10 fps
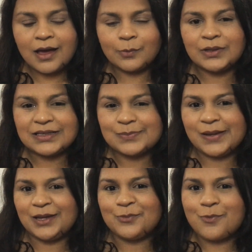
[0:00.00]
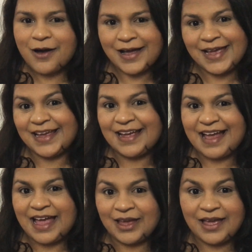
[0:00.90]
I will explain why
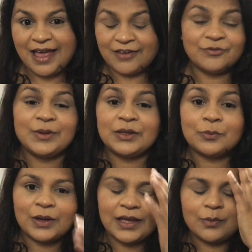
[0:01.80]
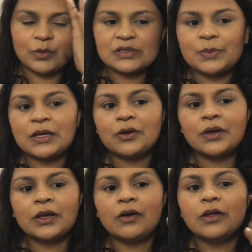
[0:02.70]
I have been away and what's been
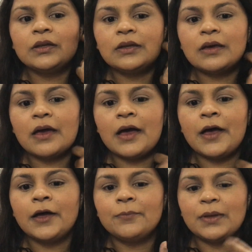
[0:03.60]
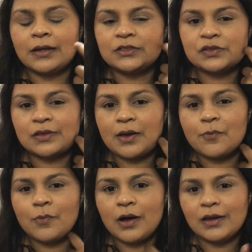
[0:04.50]
going on, and I'll do that
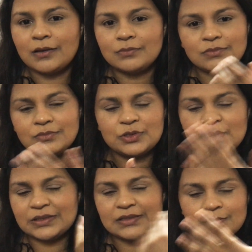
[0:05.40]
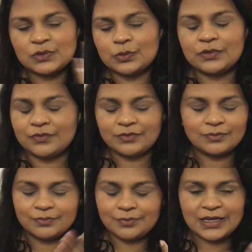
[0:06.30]
while I'm doing some sort of
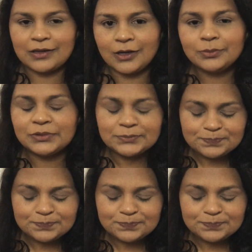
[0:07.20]
makeup.